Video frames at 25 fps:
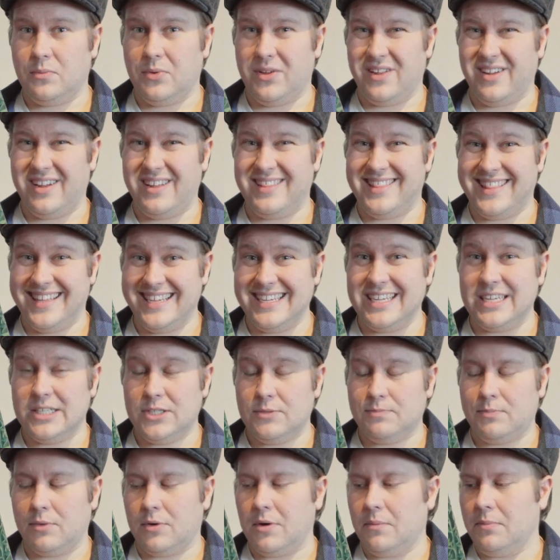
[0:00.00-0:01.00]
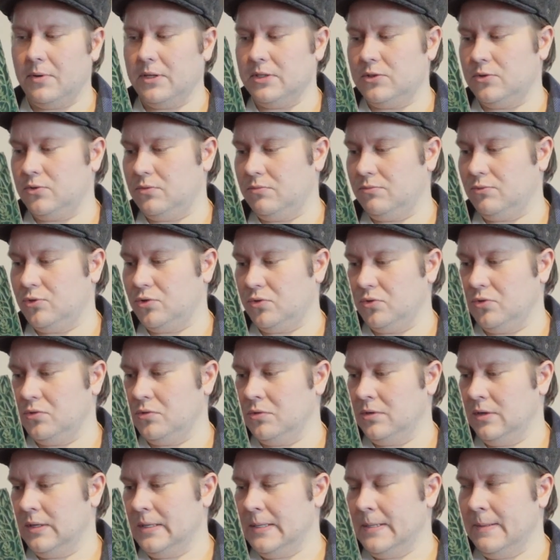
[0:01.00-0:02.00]
But I think it's probably
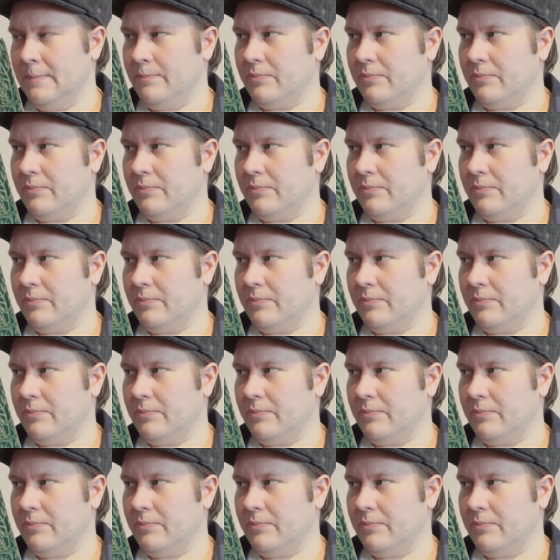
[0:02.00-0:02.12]
true,